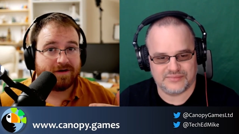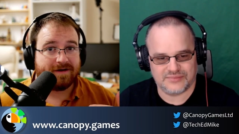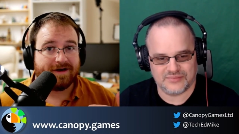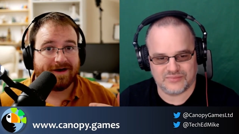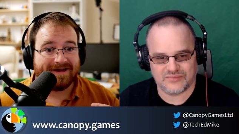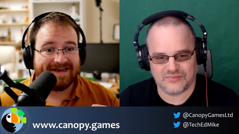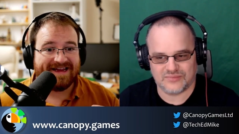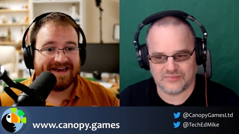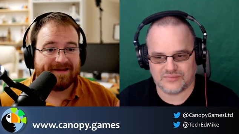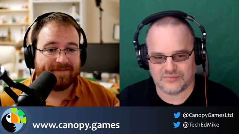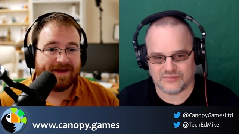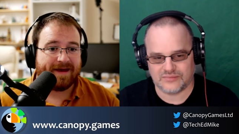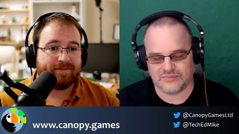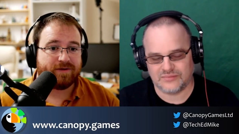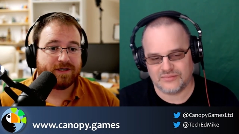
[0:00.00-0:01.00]
Speaker 1: ideally be
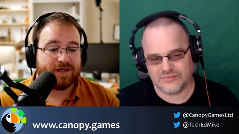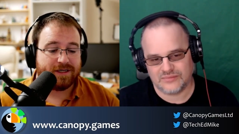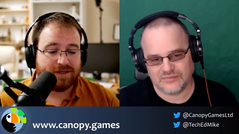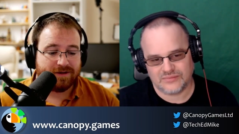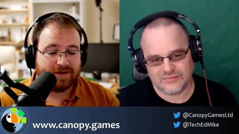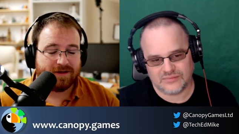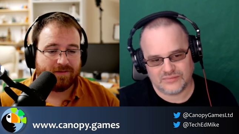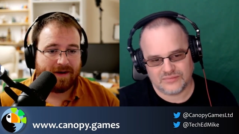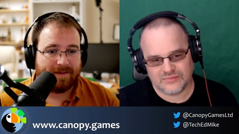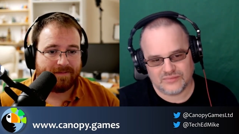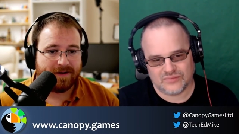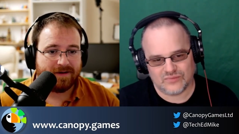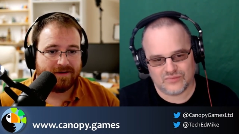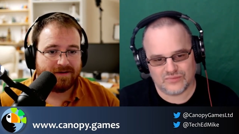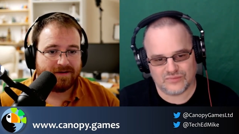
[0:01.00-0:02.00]
able to look at the
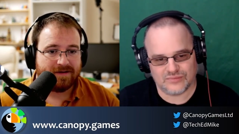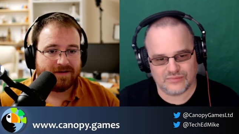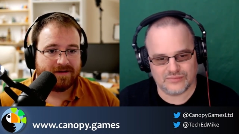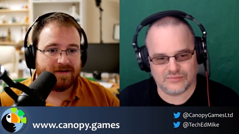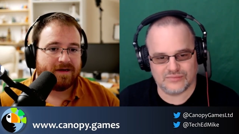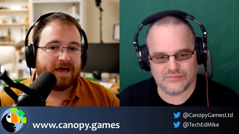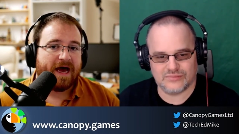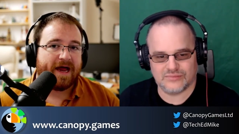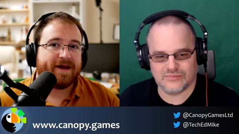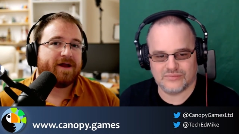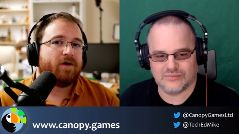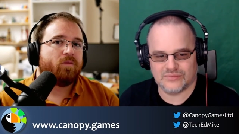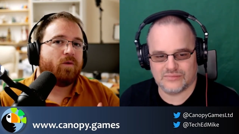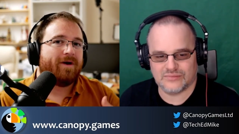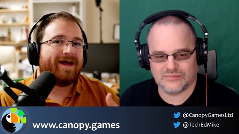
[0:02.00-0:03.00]
weapon and know
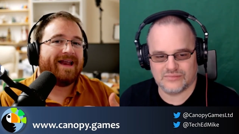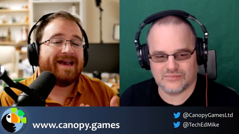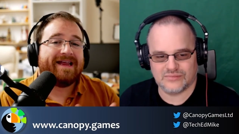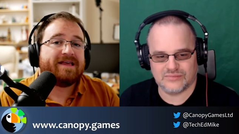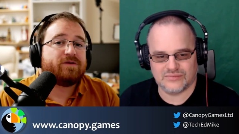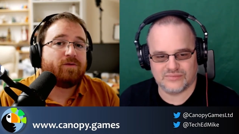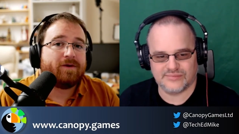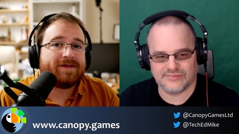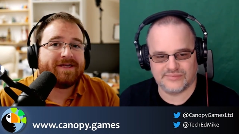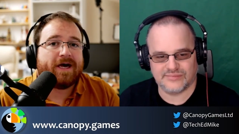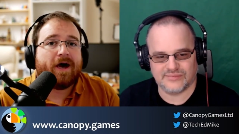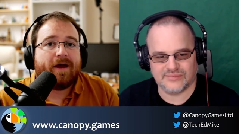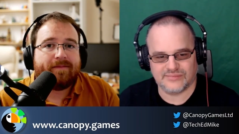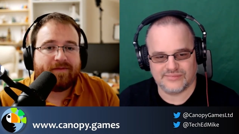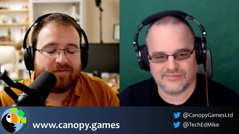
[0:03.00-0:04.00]
what at least what
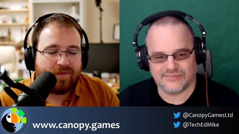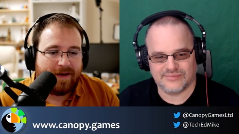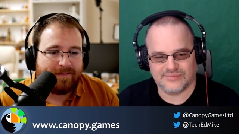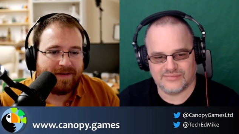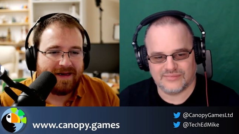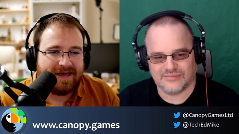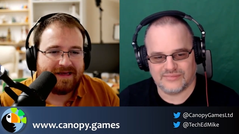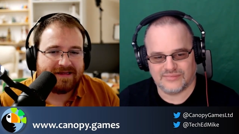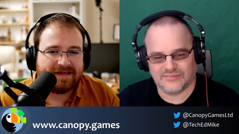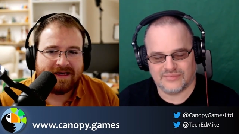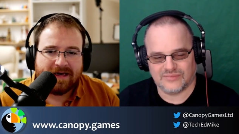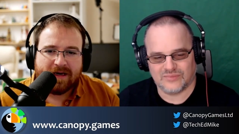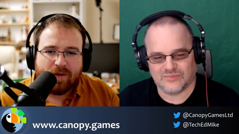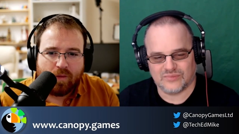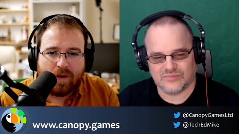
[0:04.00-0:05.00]
type of weapon it is.
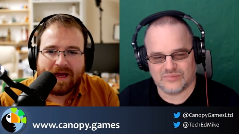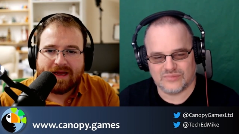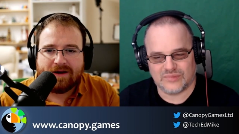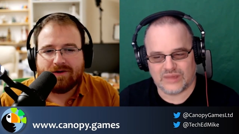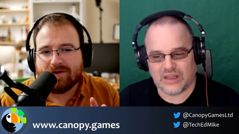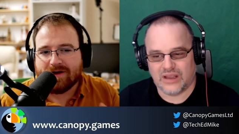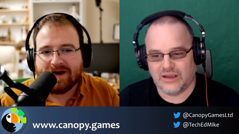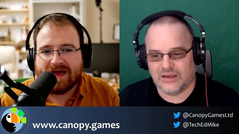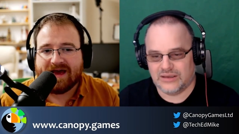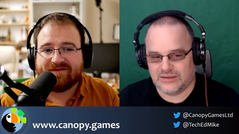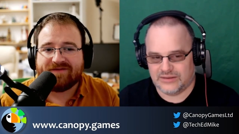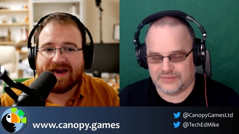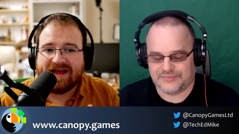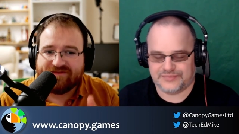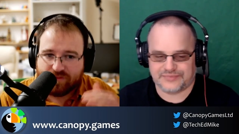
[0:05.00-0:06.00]
We're not going to have
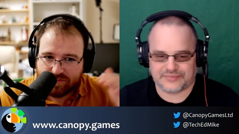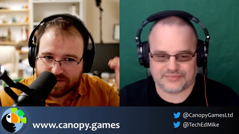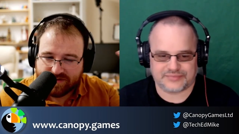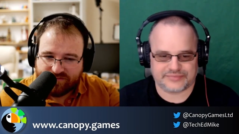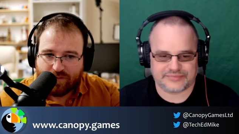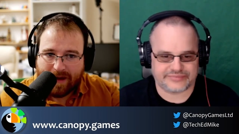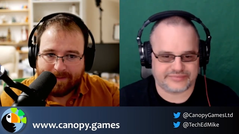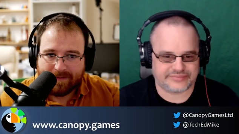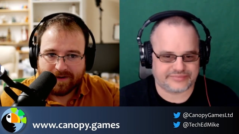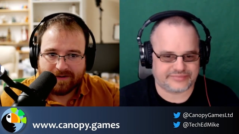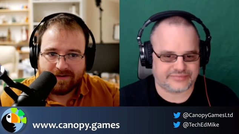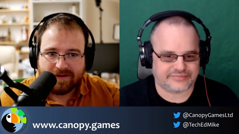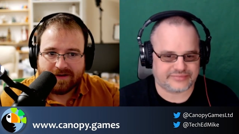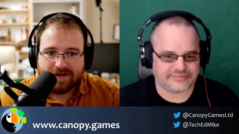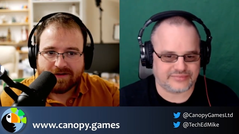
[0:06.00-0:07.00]
levels of weapon,
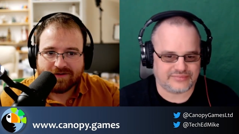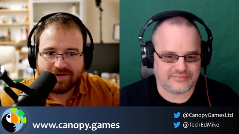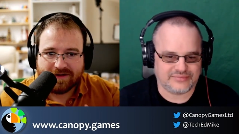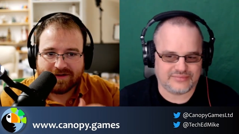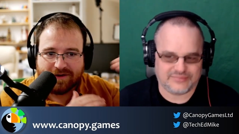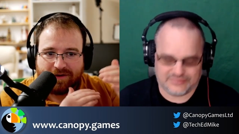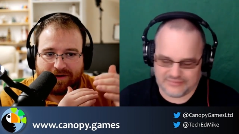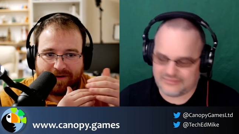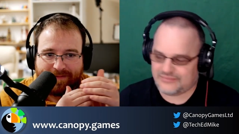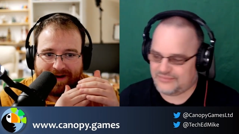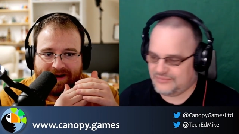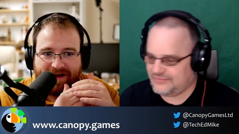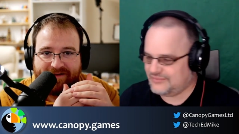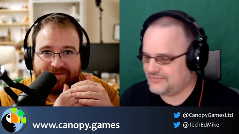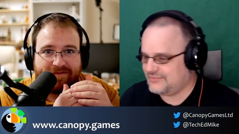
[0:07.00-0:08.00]
so there's not going to be
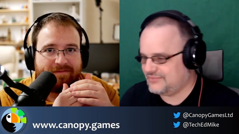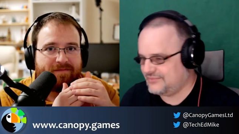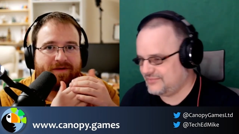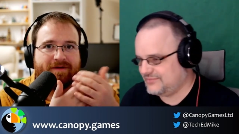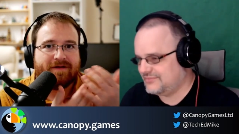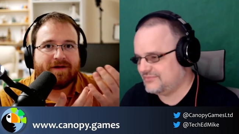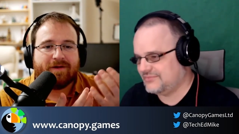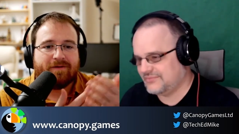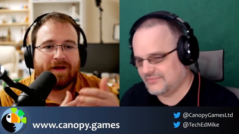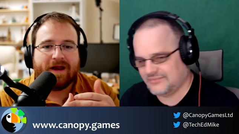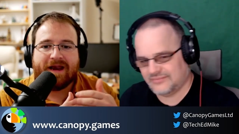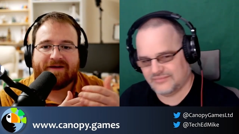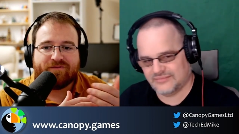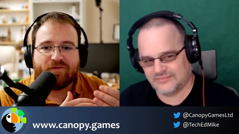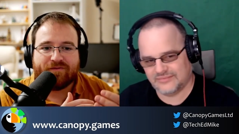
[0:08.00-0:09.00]
like you know a
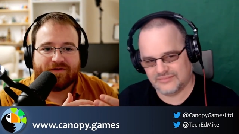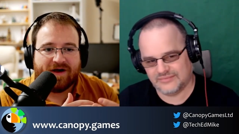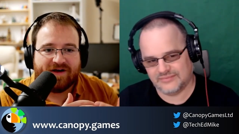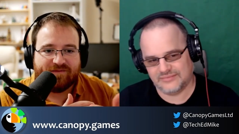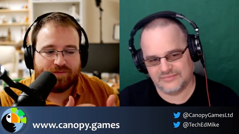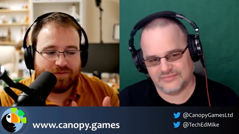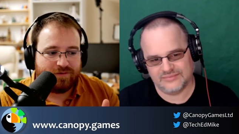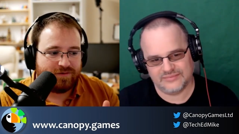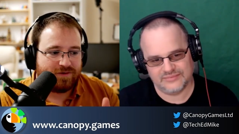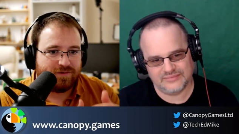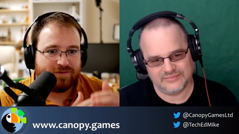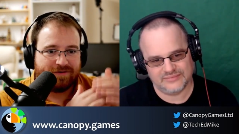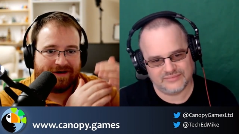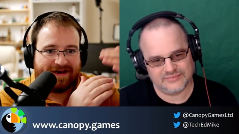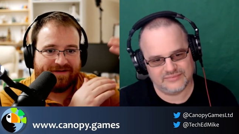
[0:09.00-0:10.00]
level 5 broadsword
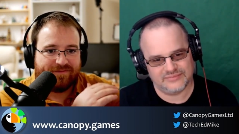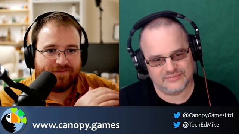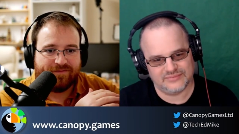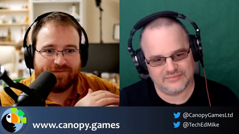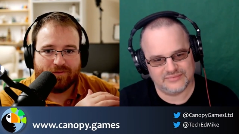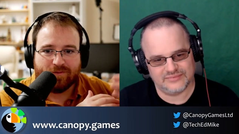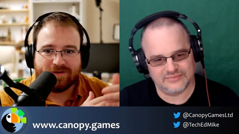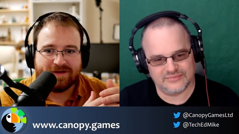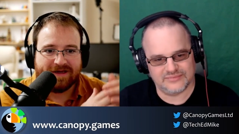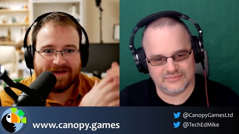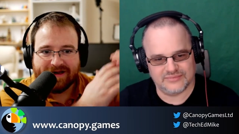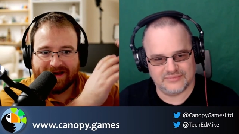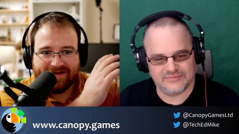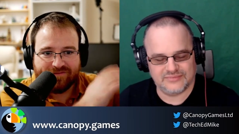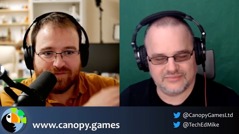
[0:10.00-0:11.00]
a level 14 and a
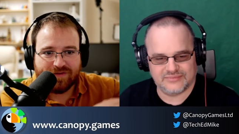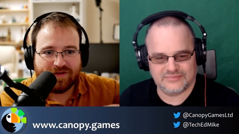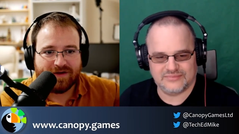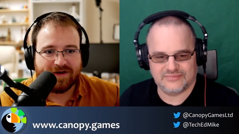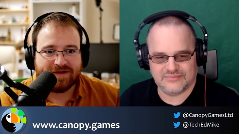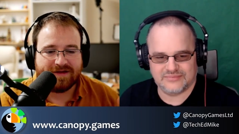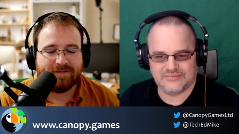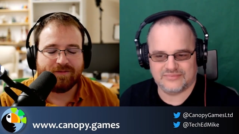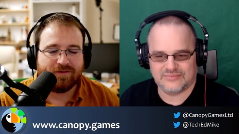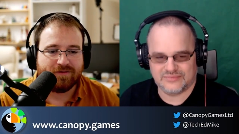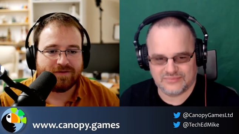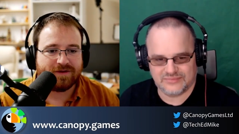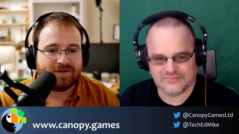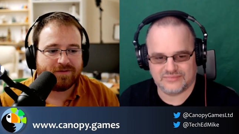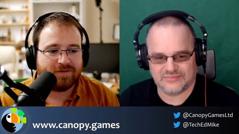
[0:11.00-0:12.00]
level 30
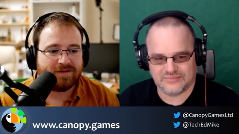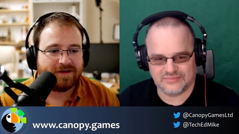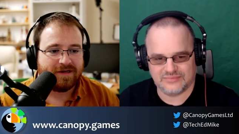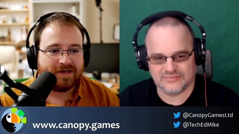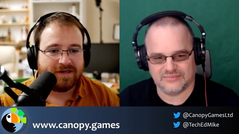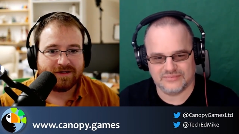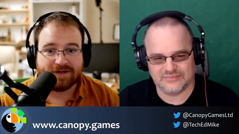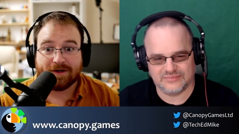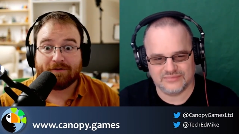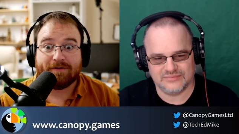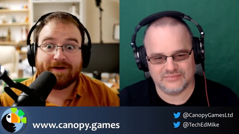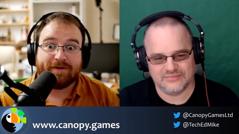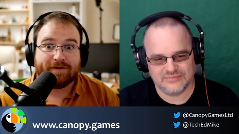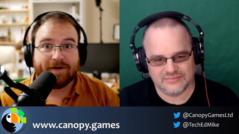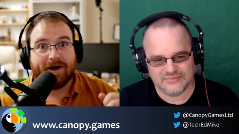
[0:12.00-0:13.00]
broadsword sorry
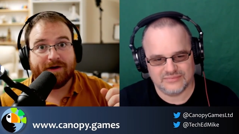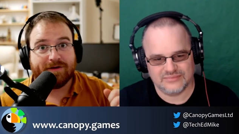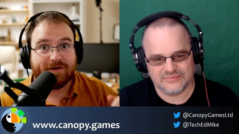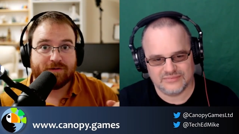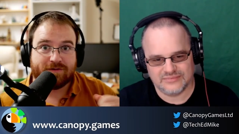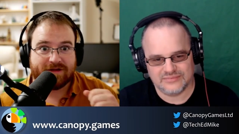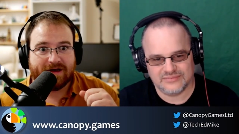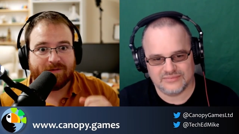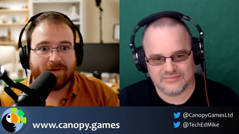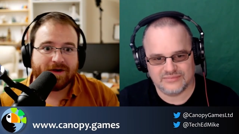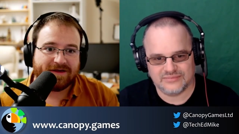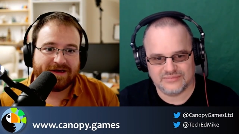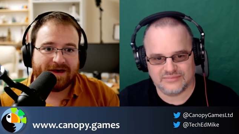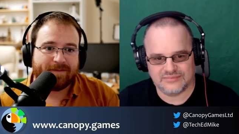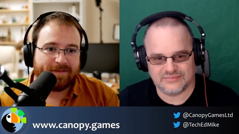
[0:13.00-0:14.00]
you can't use that one
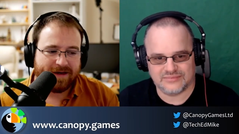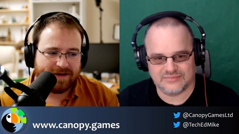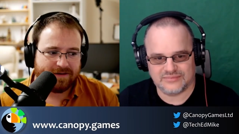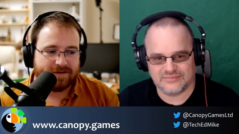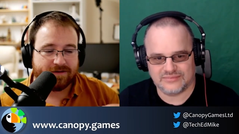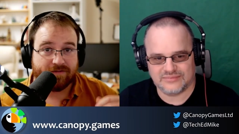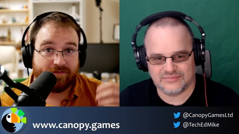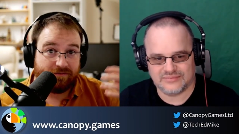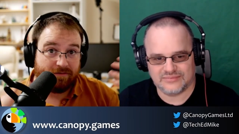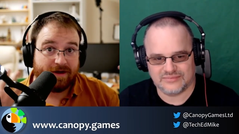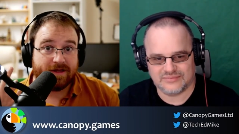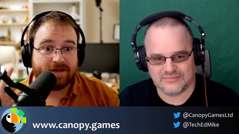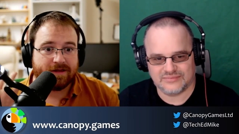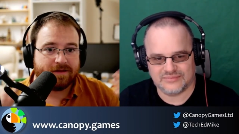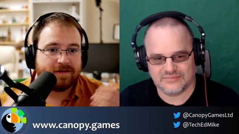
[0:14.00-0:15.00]
yet because of
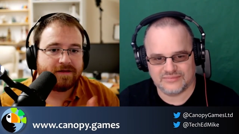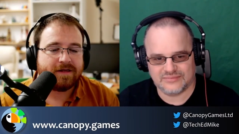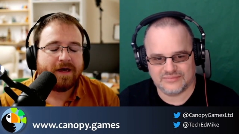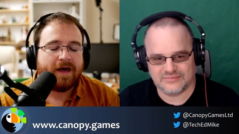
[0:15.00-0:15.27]
reasons